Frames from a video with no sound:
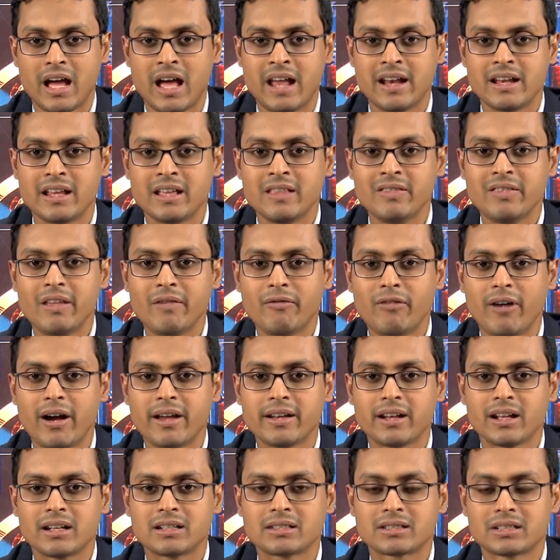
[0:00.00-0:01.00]
and in the
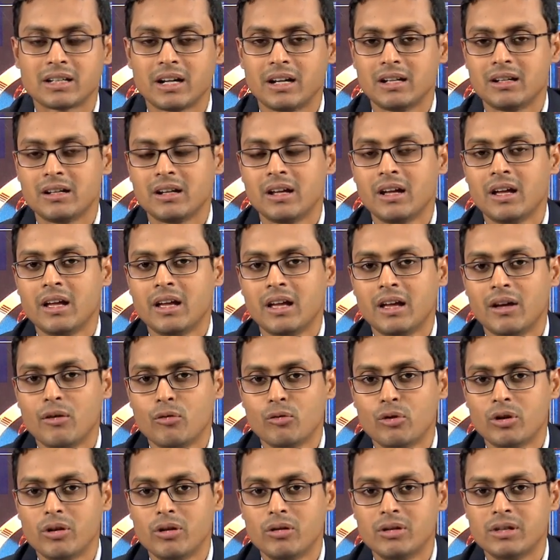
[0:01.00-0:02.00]
final state
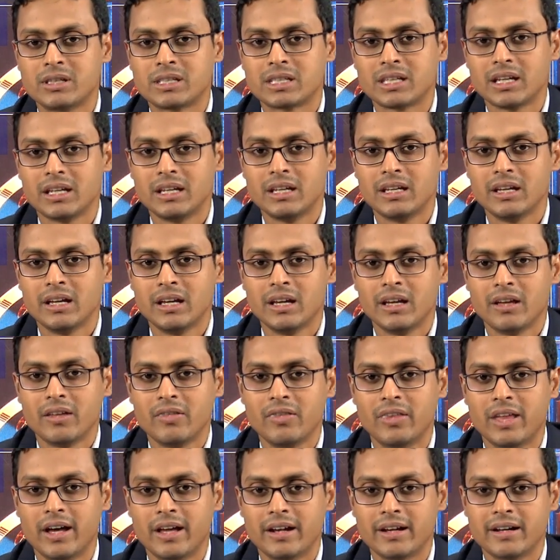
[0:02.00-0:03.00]
we will see
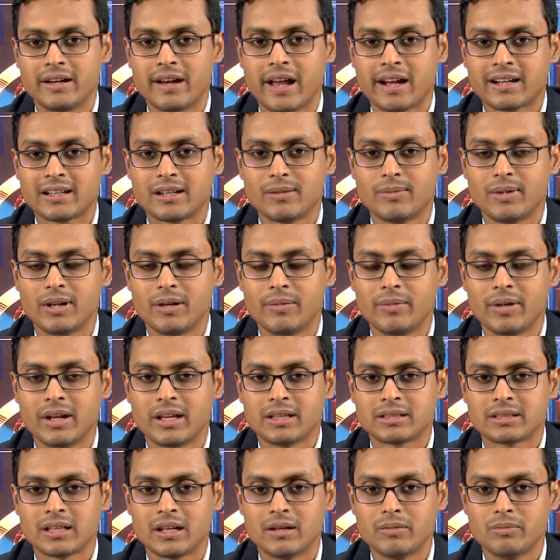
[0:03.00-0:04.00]
the reductive
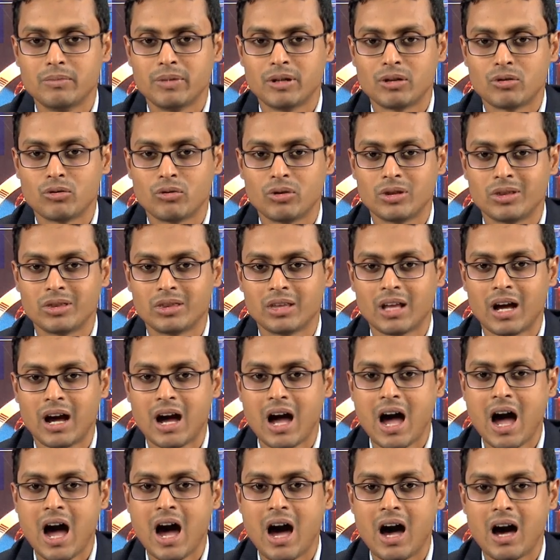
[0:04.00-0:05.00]
elimination between the
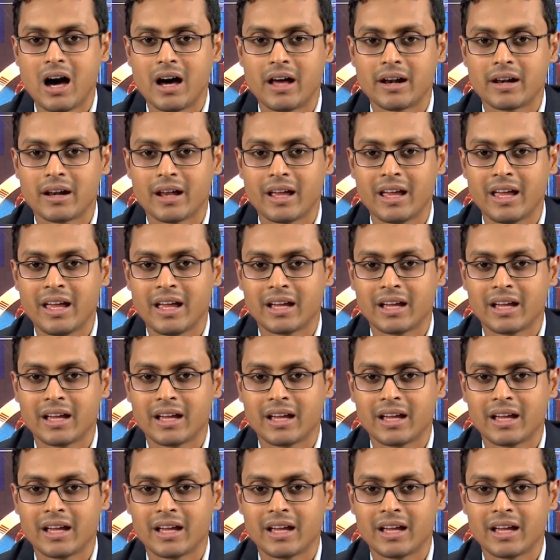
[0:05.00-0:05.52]
R